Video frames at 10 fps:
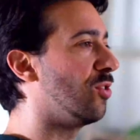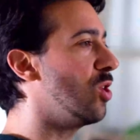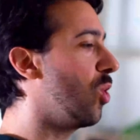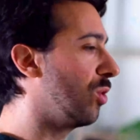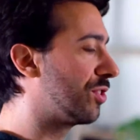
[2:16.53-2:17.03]
So
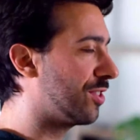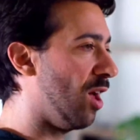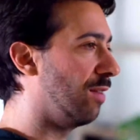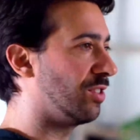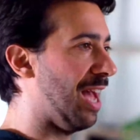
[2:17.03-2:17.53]
the old
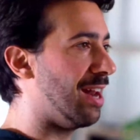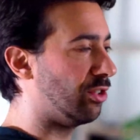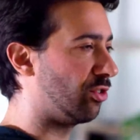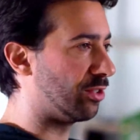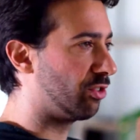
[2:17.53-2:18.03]
style of just
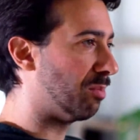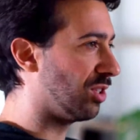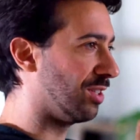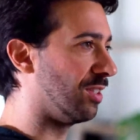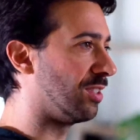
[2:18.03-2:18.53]
adding
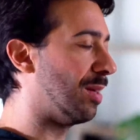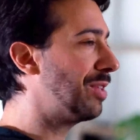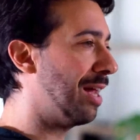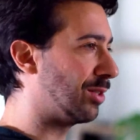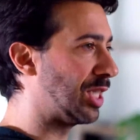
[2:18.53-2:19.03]
transcriptions and
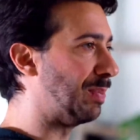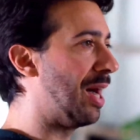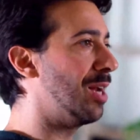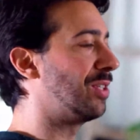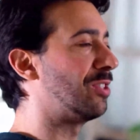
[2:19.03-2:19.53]
subtitles to the
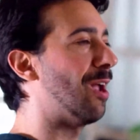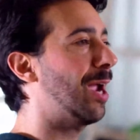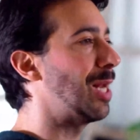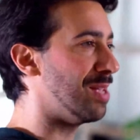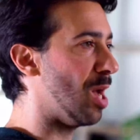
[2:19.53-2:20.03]
bottom is
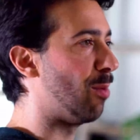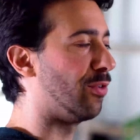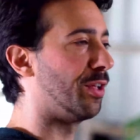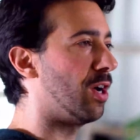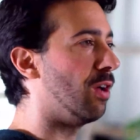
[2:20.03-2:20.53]
not going to be
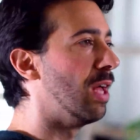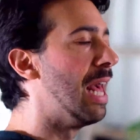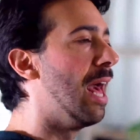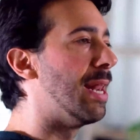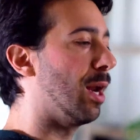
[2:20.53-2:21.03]
helpful at all.
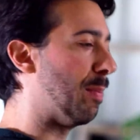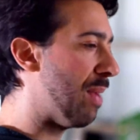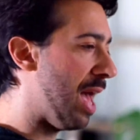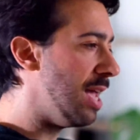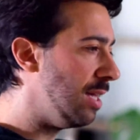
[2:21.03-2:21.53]
Now, to
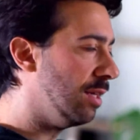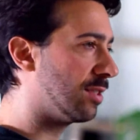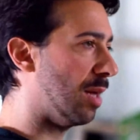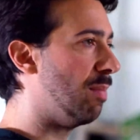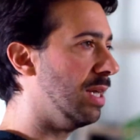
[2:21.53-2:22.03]
pay
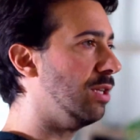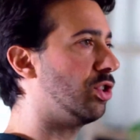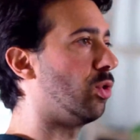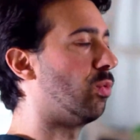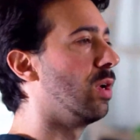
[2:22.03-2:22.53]
somebody
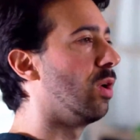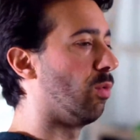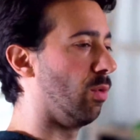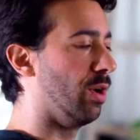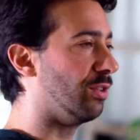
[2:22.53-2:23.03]
to
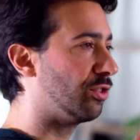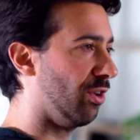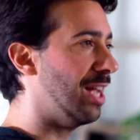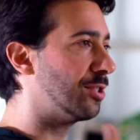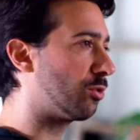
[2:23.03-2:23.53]

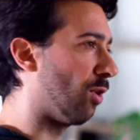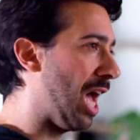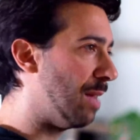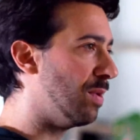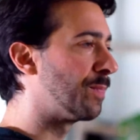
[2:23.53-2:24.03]

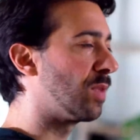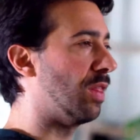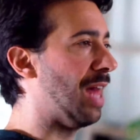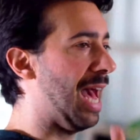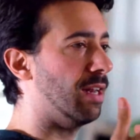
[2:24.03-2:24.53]
transcribe
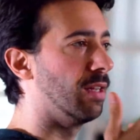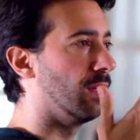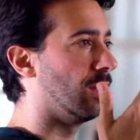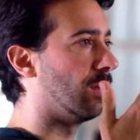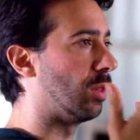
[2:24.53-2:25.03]
that
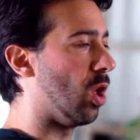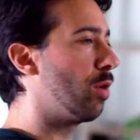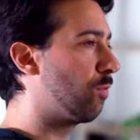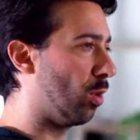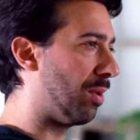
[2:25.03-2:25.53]

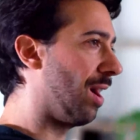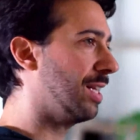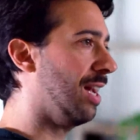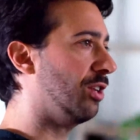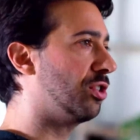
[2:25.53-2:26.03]
long form
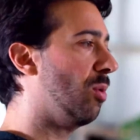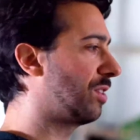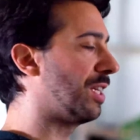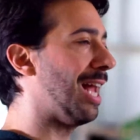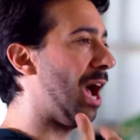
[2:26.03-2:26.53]
podcast show
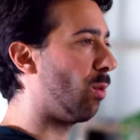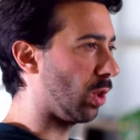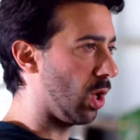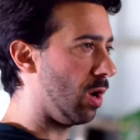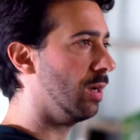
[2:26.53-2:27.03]
that's an
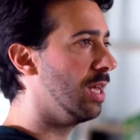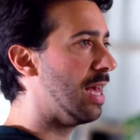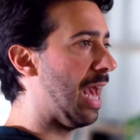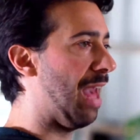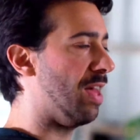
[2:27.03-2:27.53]
hour long
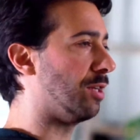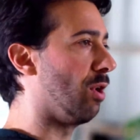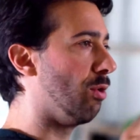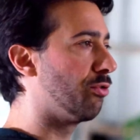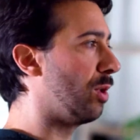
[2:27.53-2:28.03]
and then
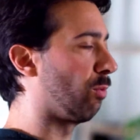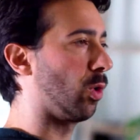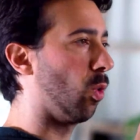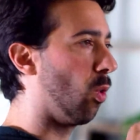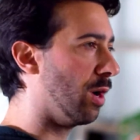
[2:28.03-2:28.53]
go through and
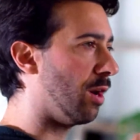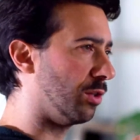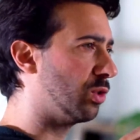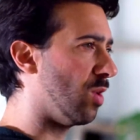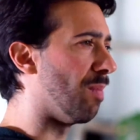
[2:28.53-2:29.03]
record it
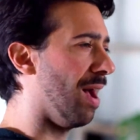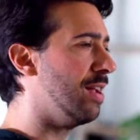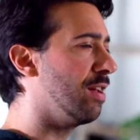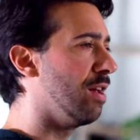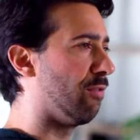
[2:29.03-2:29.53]
onto a
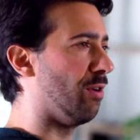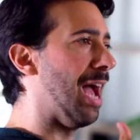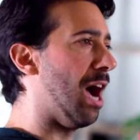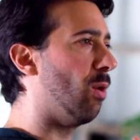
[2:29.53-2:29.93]
mic for an